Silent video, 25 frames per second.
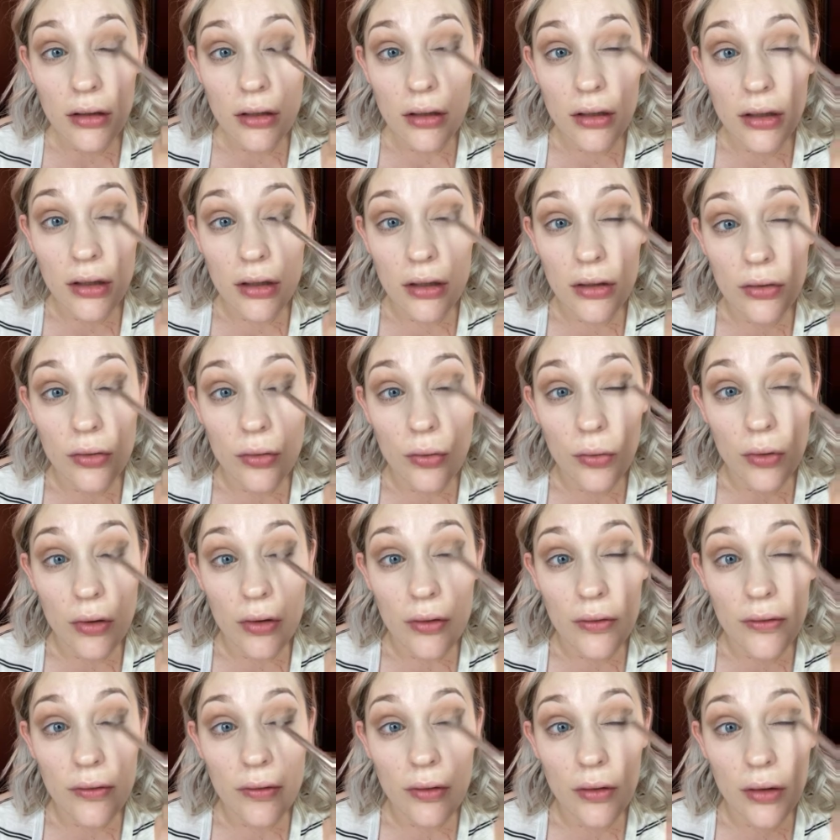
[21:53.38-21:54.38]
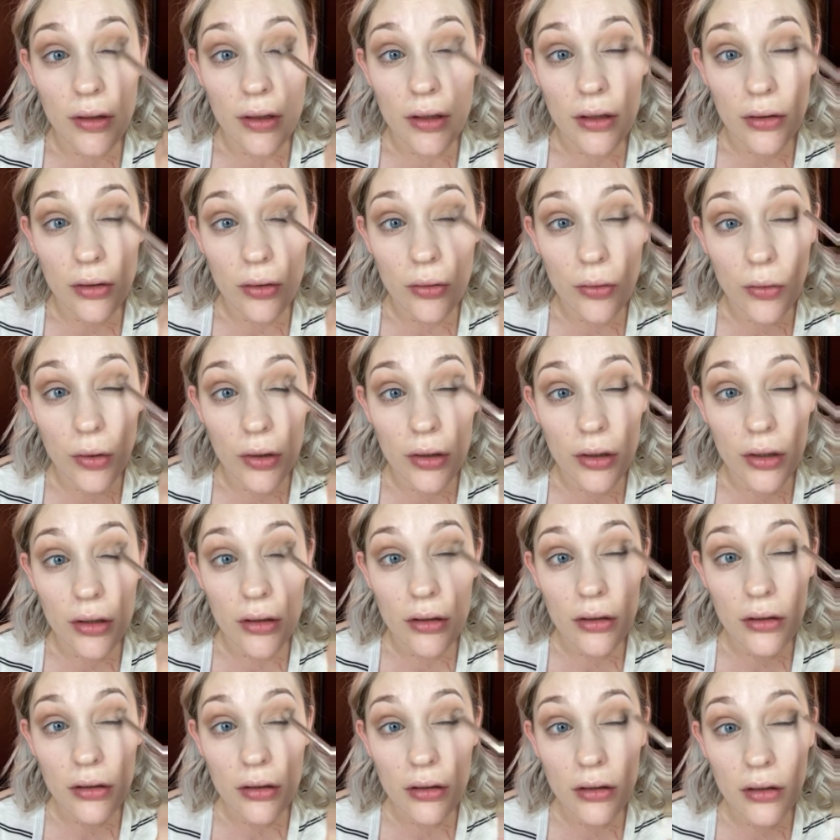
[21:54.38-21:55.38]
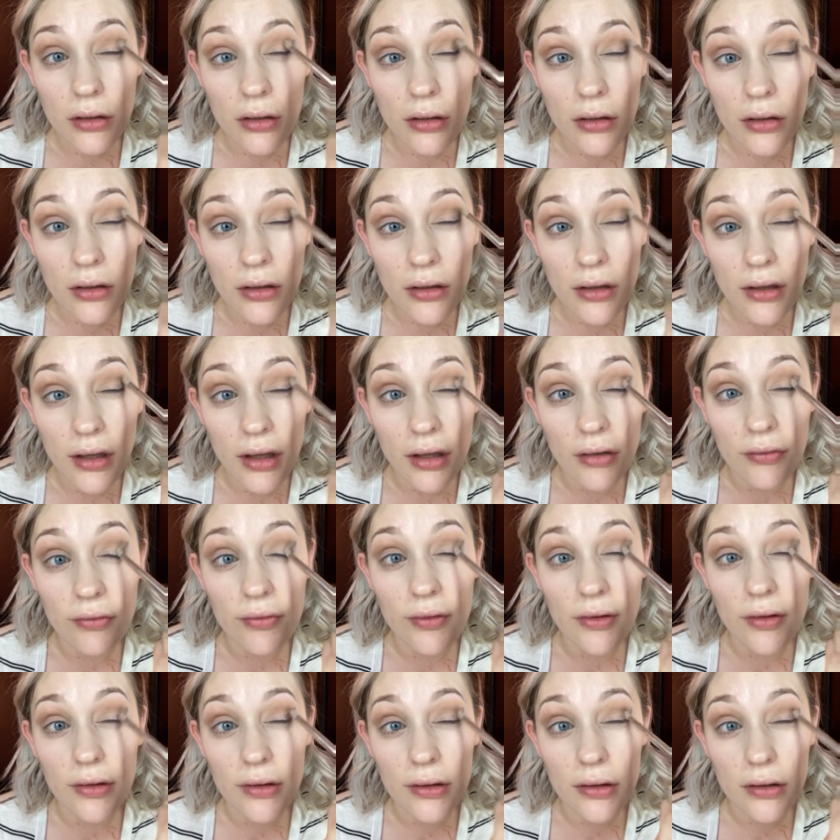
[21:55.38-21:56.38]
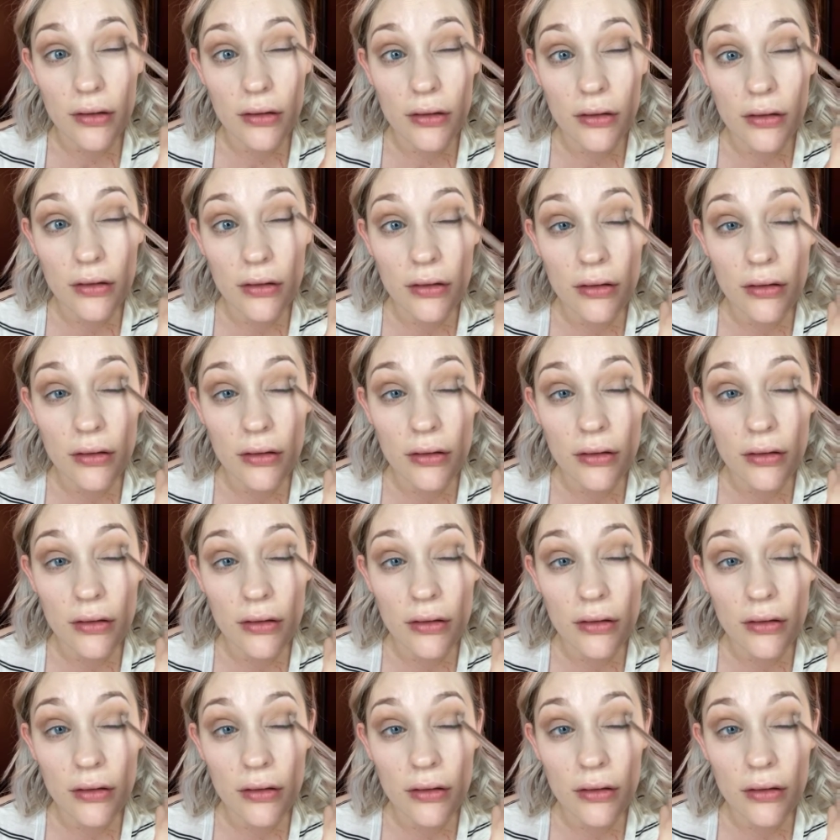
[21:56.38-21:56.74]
in towards your inner corner and fill it in.